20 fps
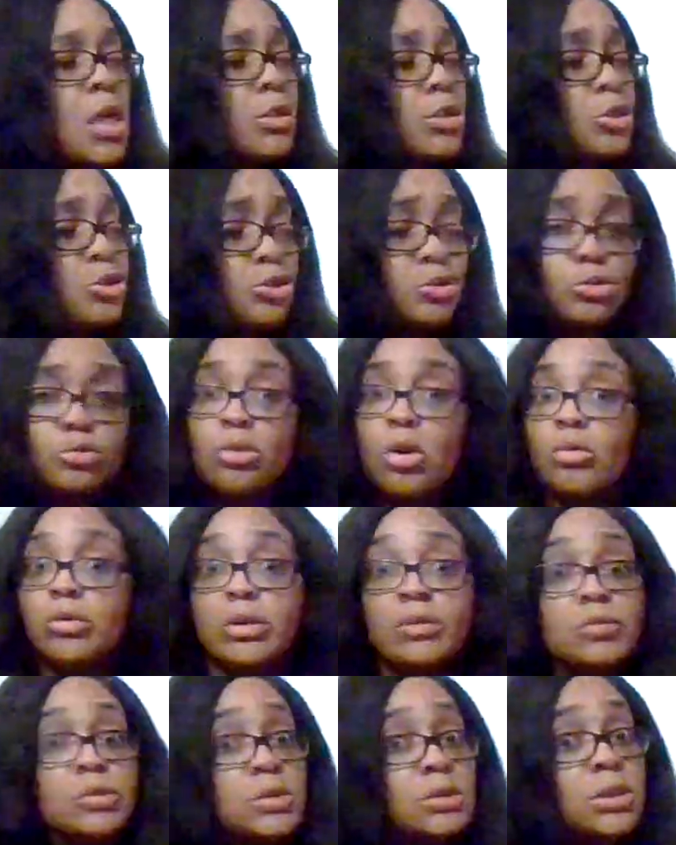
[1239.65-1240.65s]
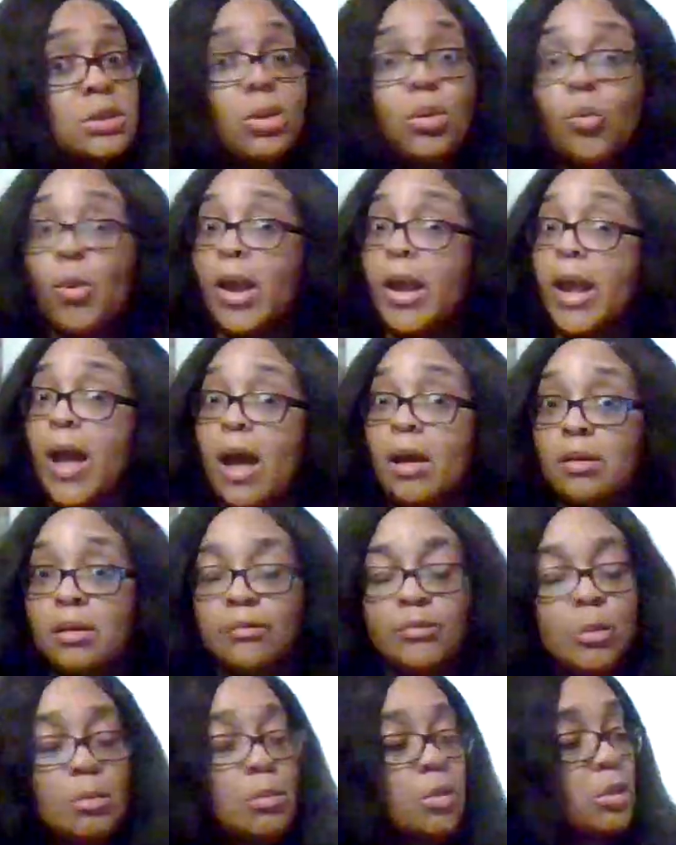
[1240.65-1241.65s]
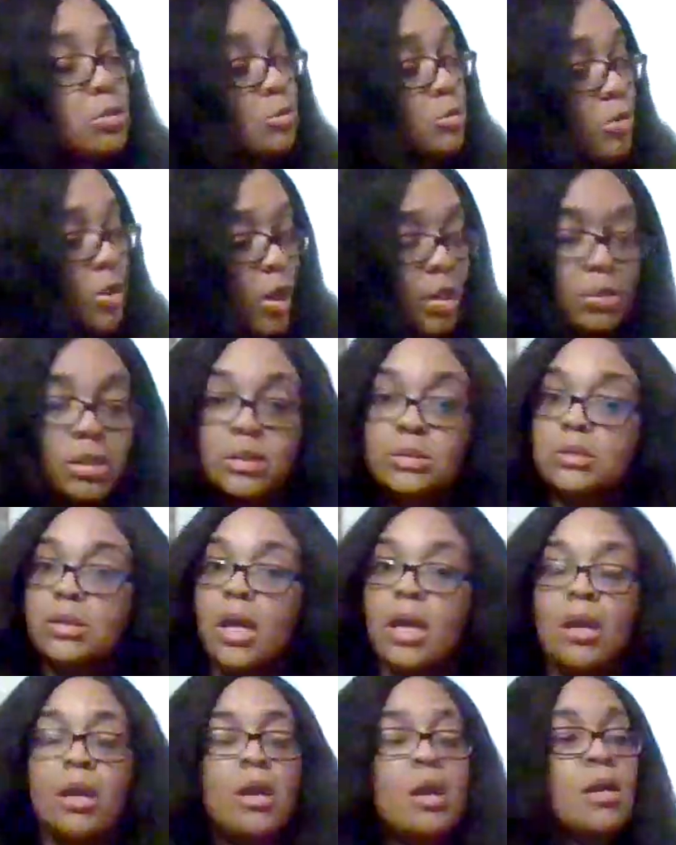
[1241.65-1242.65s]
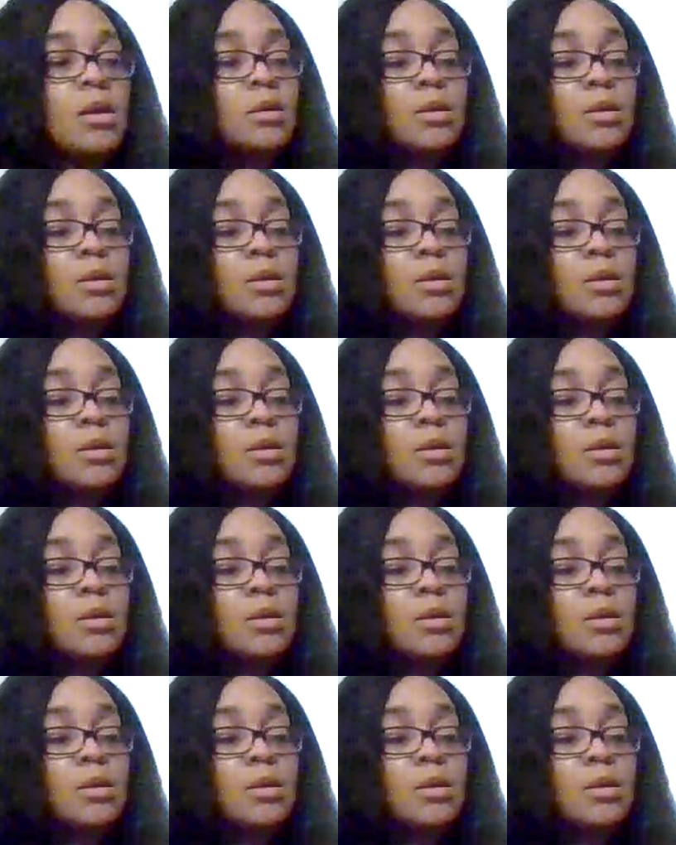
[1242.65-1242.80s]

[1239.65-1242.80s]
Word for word: that you don't even see a way out of it but you know how they say